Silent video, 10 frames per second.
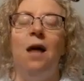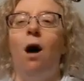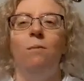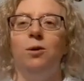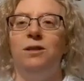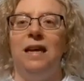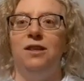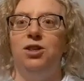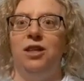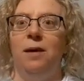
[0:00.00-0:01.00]
almost
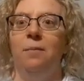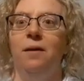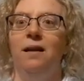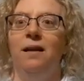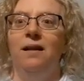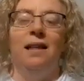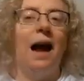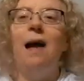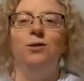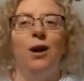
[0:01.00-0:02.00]
ditched him like
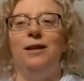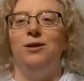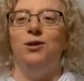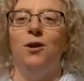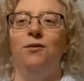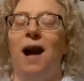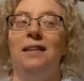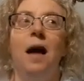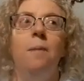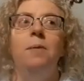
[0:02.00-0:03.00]
i was riding so
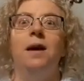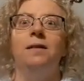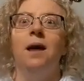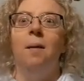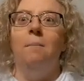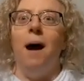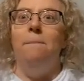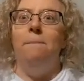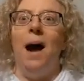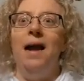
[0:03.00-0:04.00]
fast because my
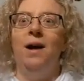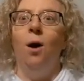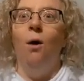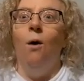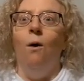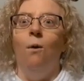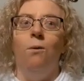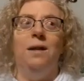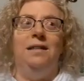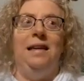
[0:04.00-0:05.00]
bike
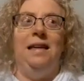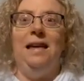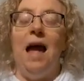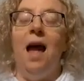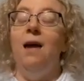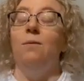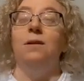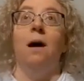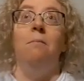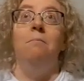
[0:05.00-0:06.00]
was it
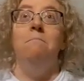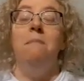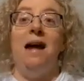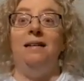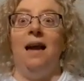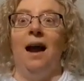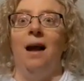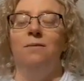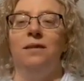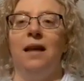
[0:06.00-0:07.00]
was amazing
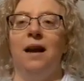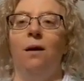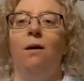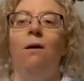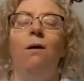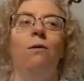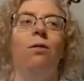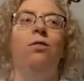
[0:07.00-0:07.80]
i was like oh